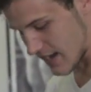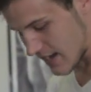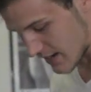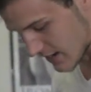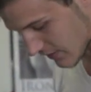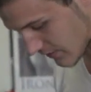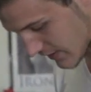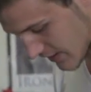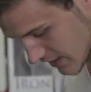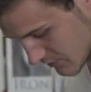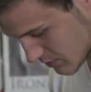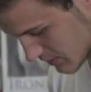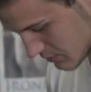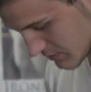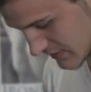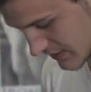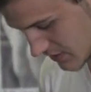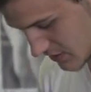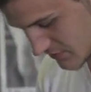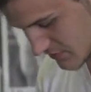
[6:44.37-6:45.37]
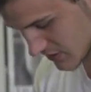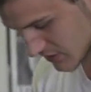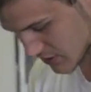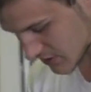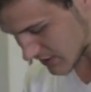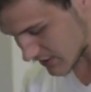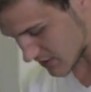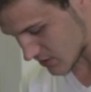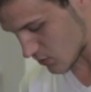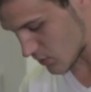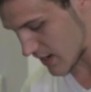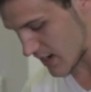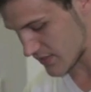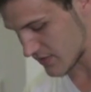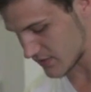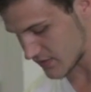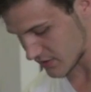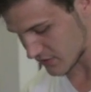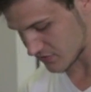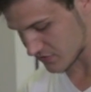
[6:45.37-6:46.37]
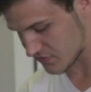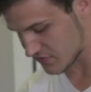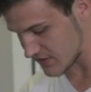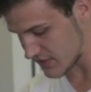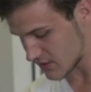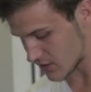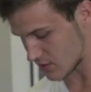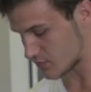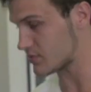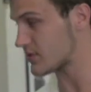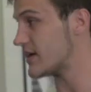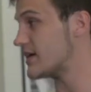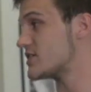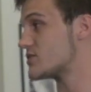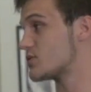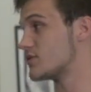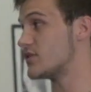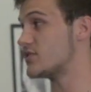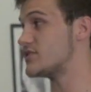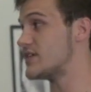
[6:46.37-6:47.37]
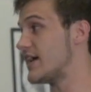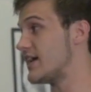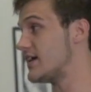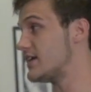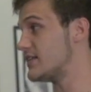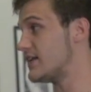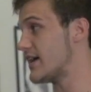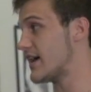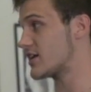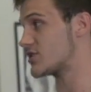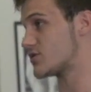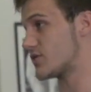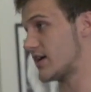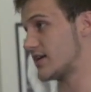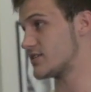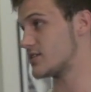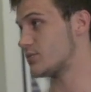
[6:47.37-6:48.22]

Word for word: and a lot of people, they don't even look at the way that their feet are placed when they're taking the x-ray.